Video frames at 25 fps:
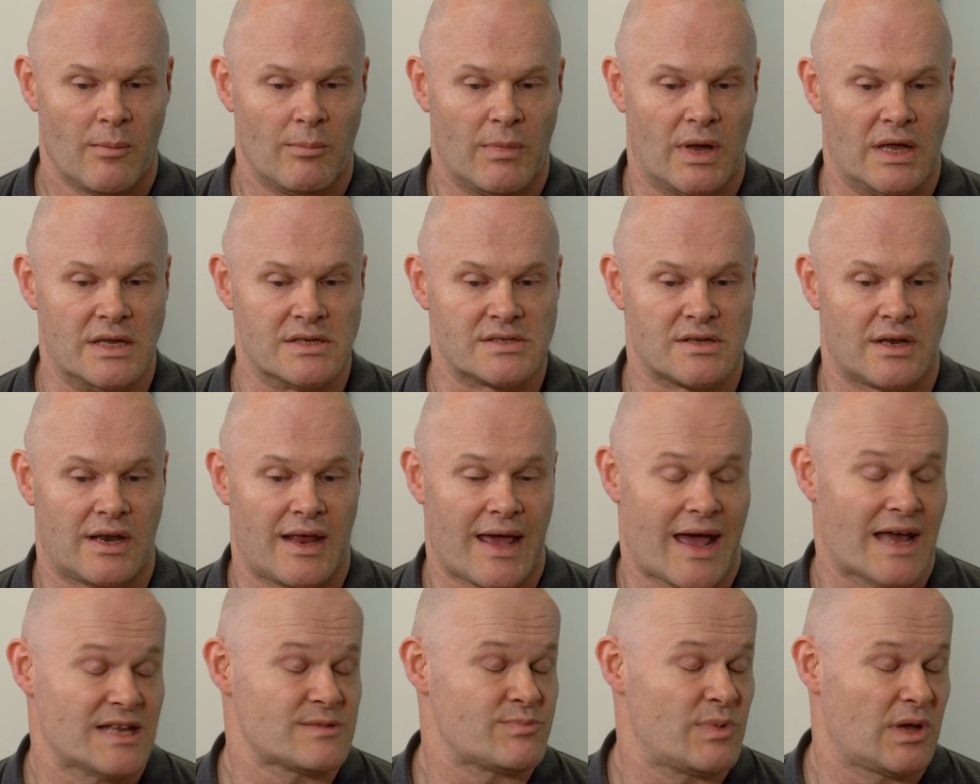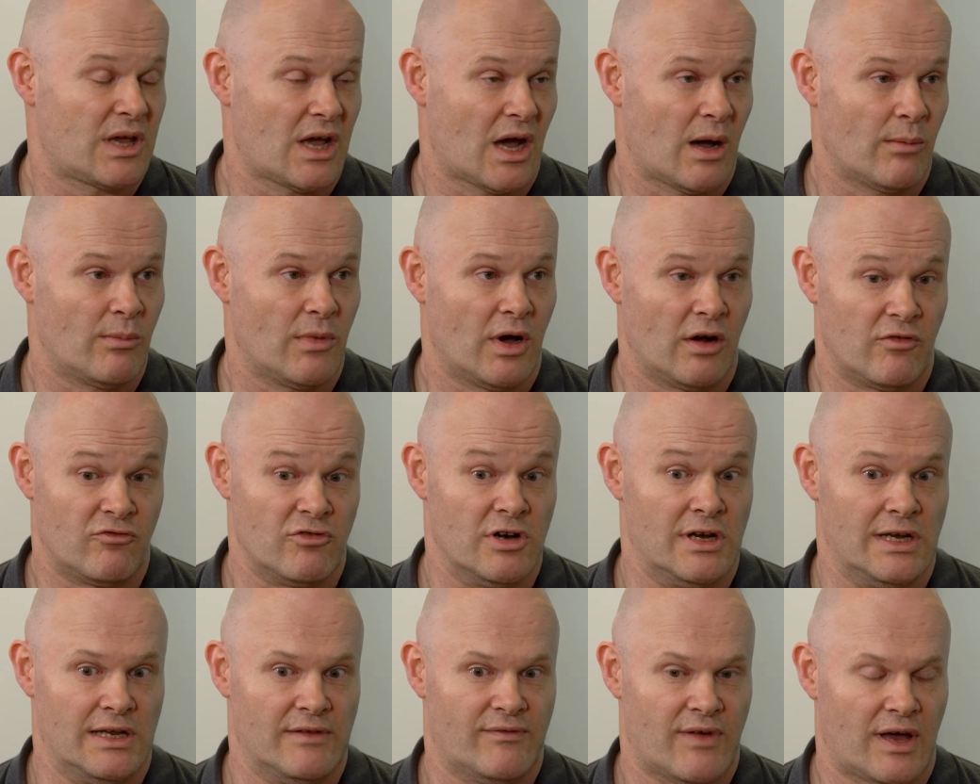means that it has become a
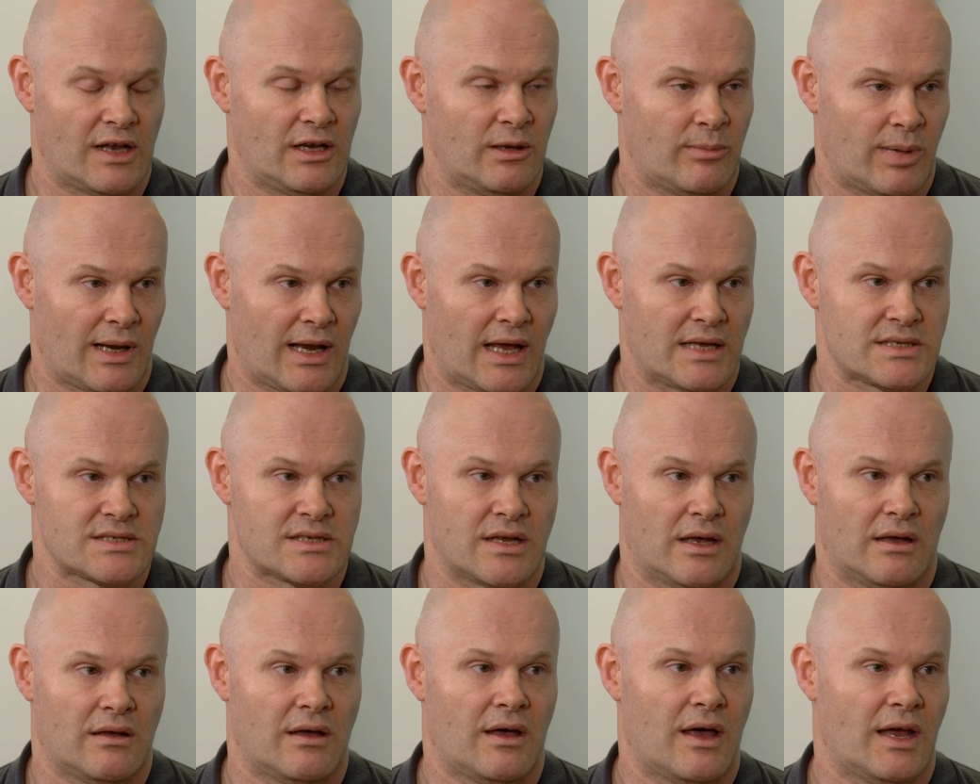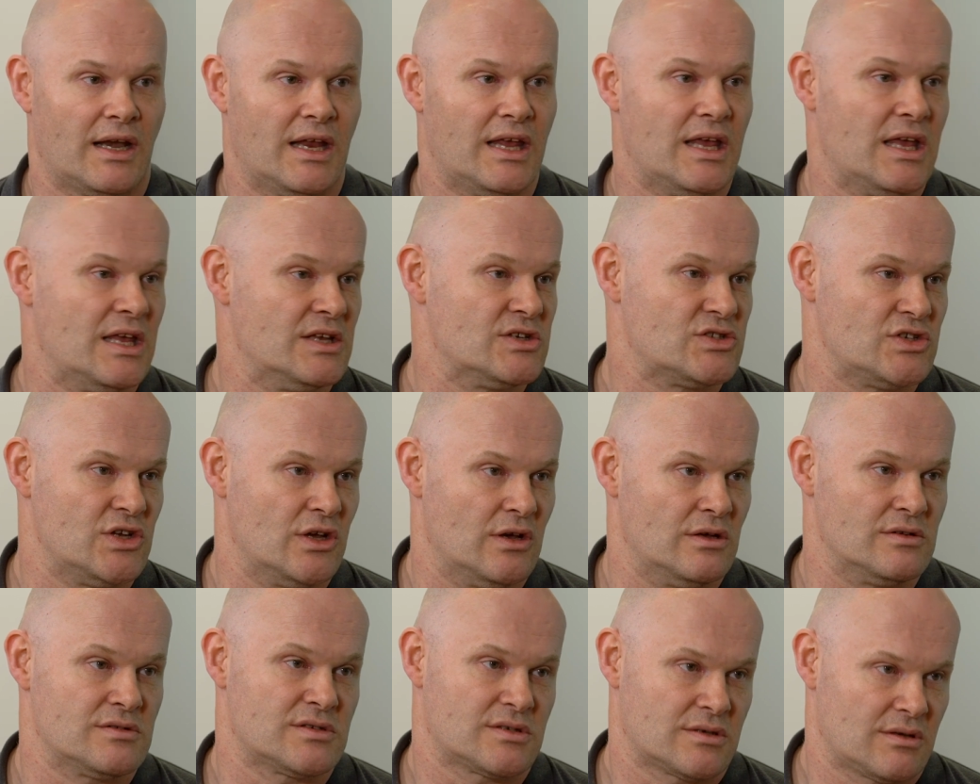really valuable asset, and it is
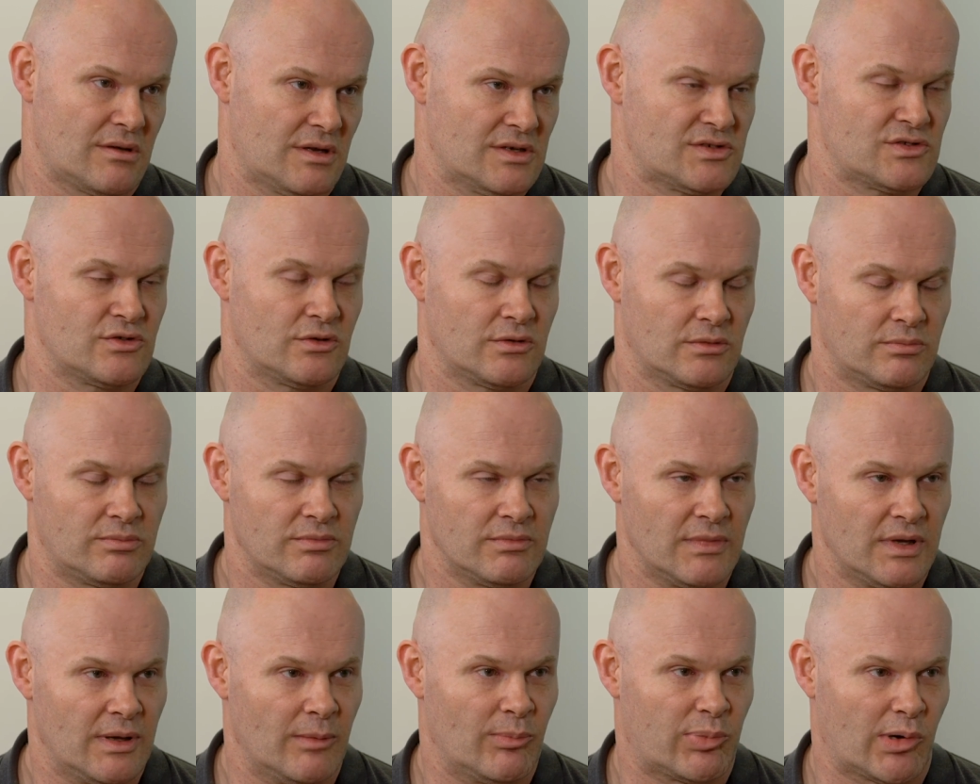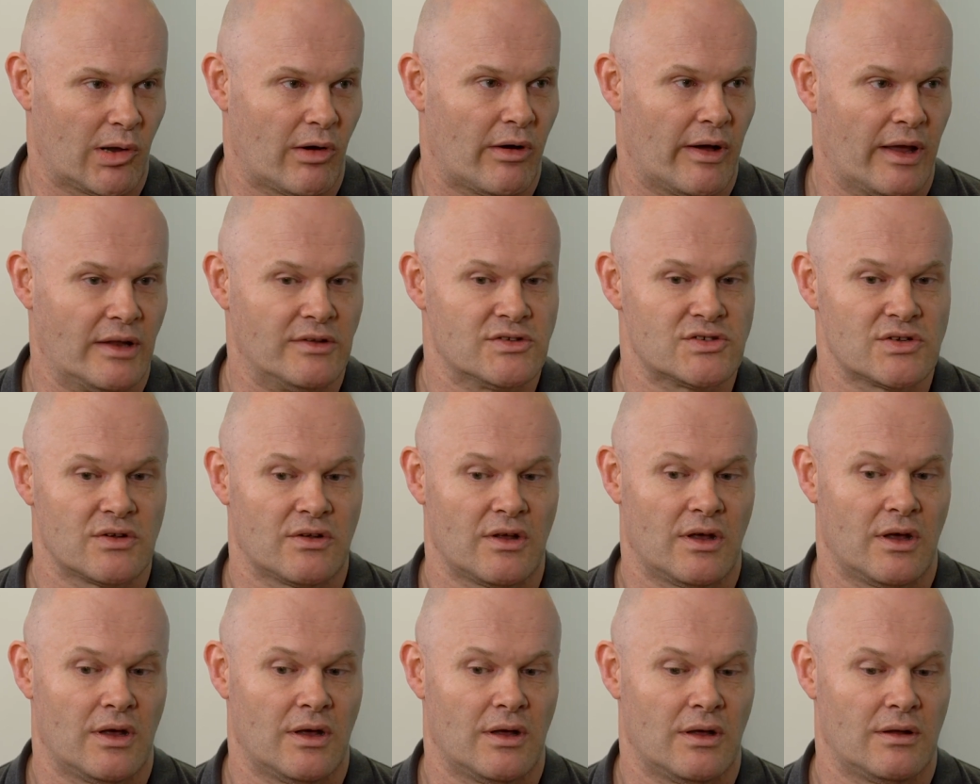used, as you're implying,
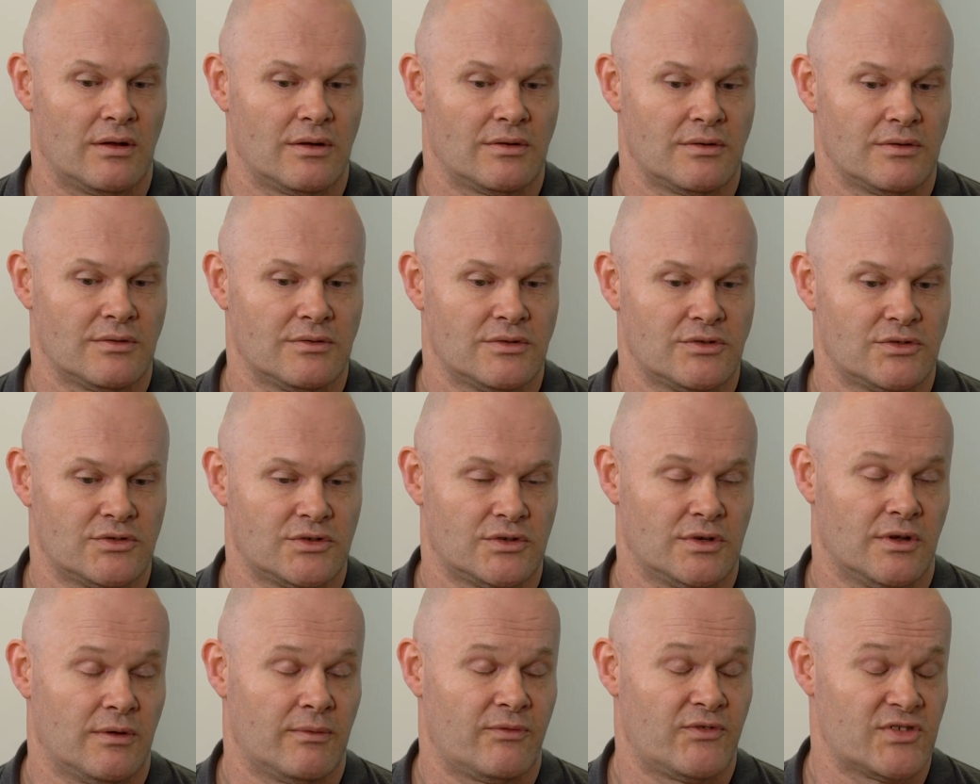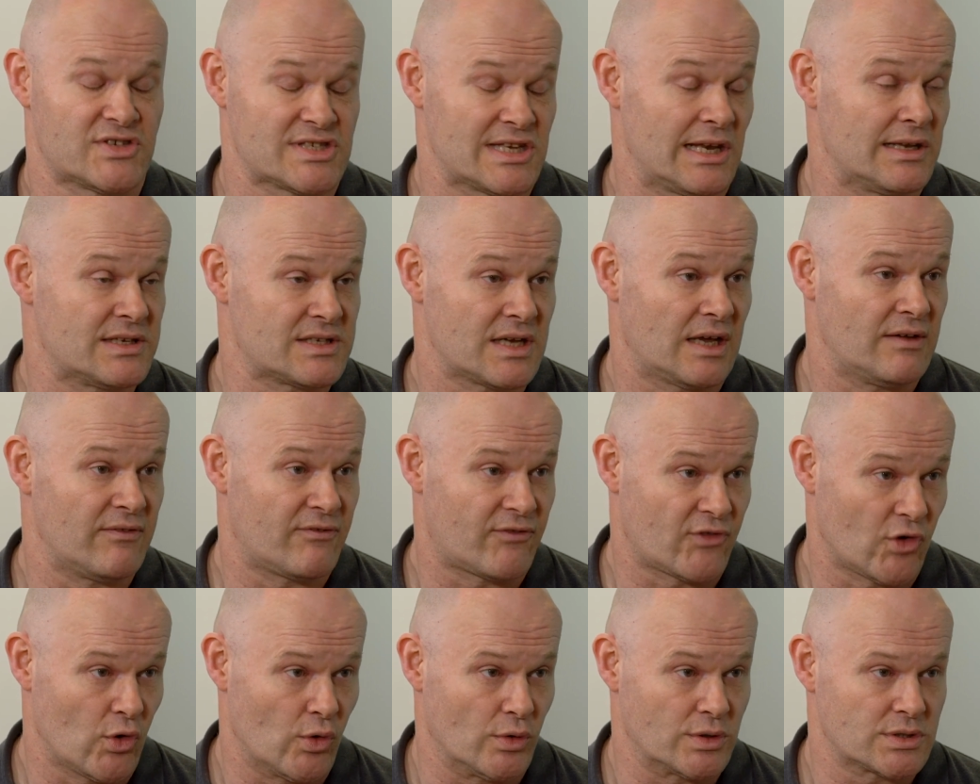to facilitate
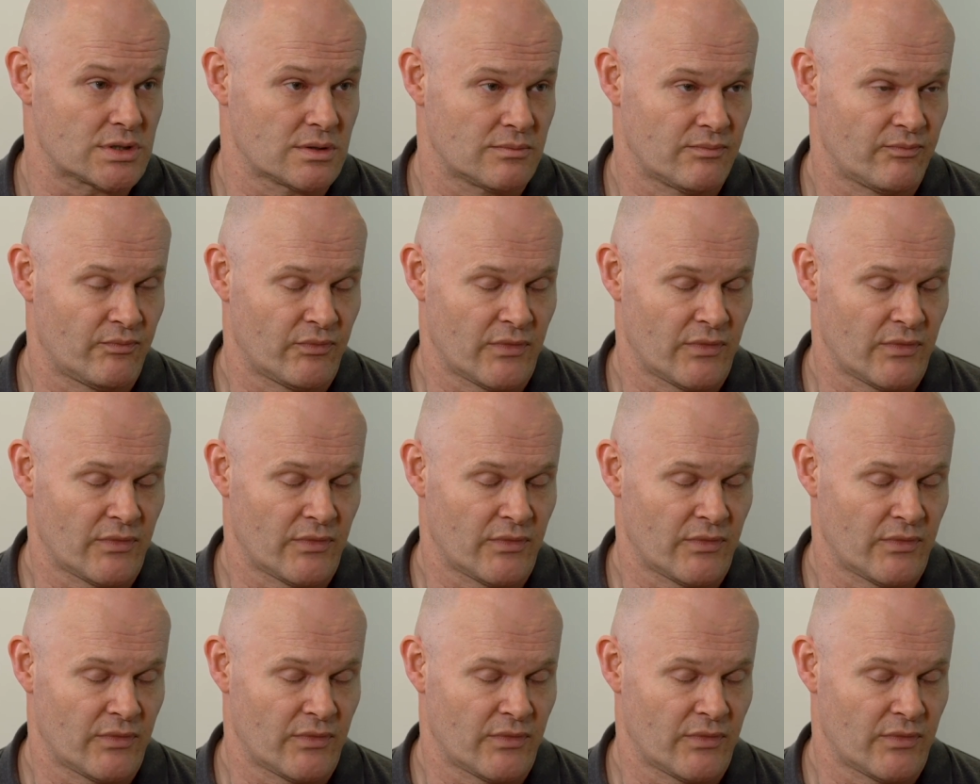fraud.